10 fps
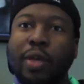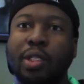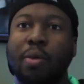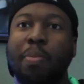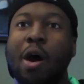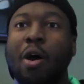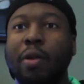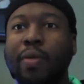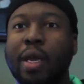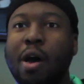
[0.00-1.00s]
and so but all
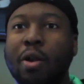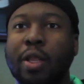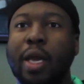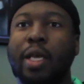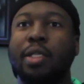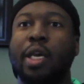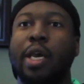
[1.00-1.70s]
of that is